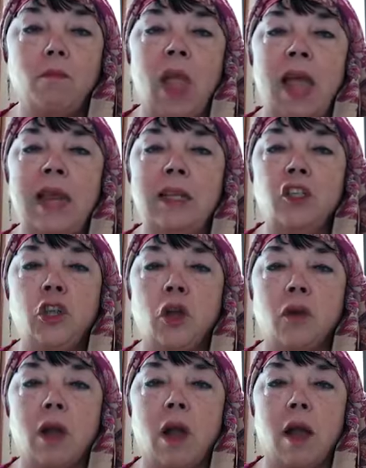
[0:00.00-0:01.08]
And as
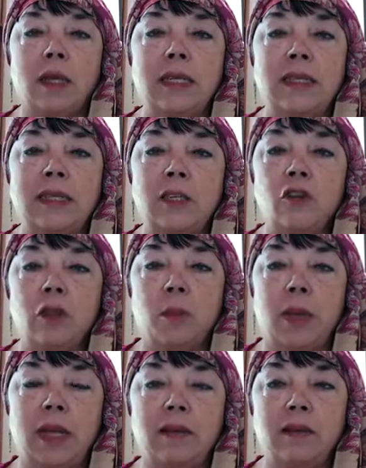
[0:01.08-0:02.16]
Shahrukh Khan considered the
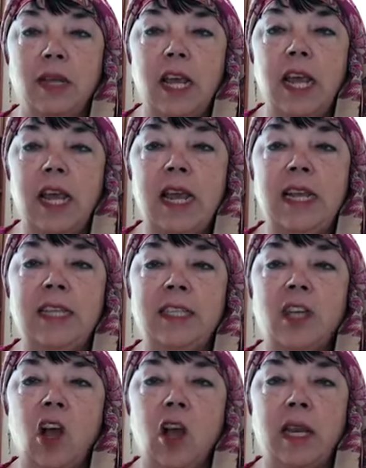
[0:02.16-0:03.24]
place, he
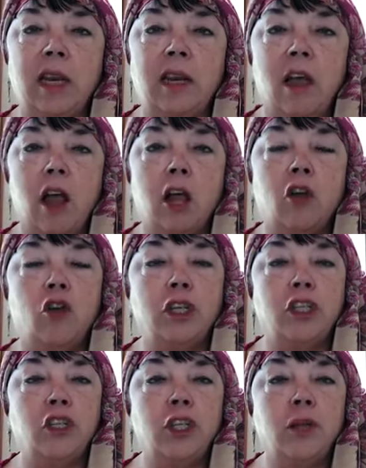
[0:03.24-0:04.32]
saw in it a
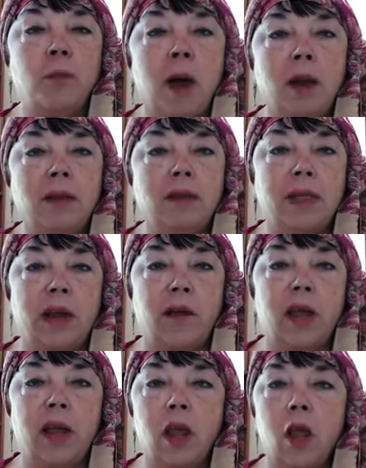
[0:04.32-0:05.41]
Christian
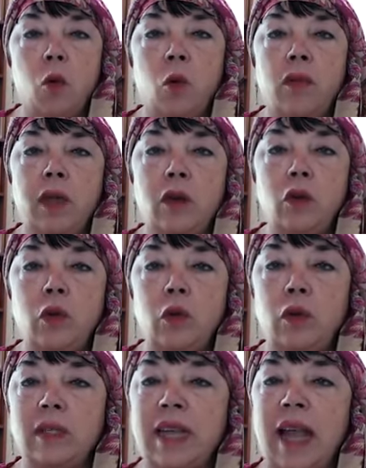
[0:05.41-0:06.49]
monastery, within
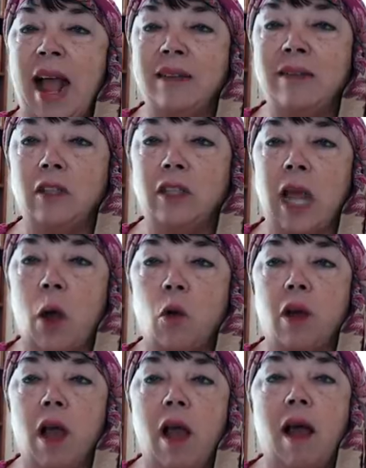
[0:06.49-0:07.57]
whose castle
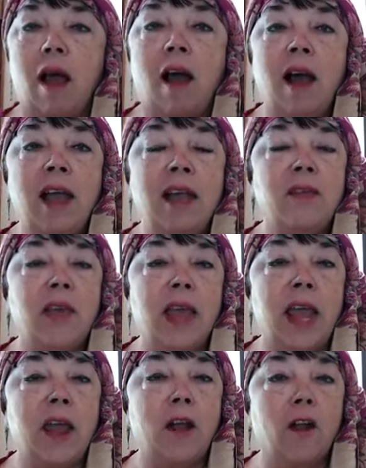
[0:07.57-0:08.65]
towered high in the
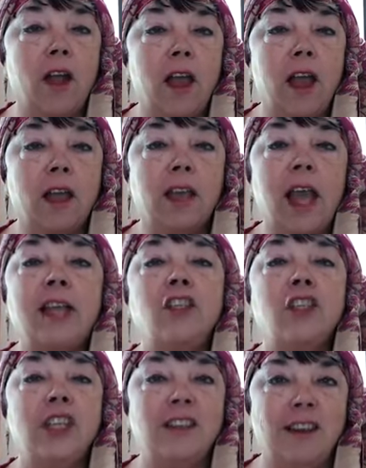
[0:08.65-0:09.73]
air,
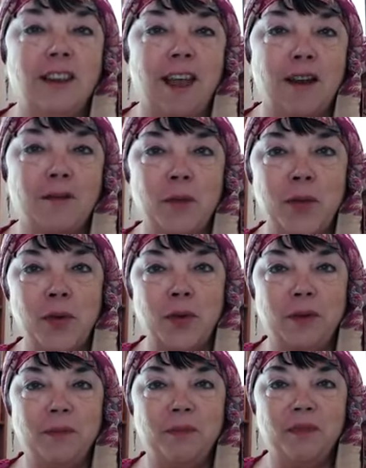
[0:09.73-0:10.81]
catching the light of the moon.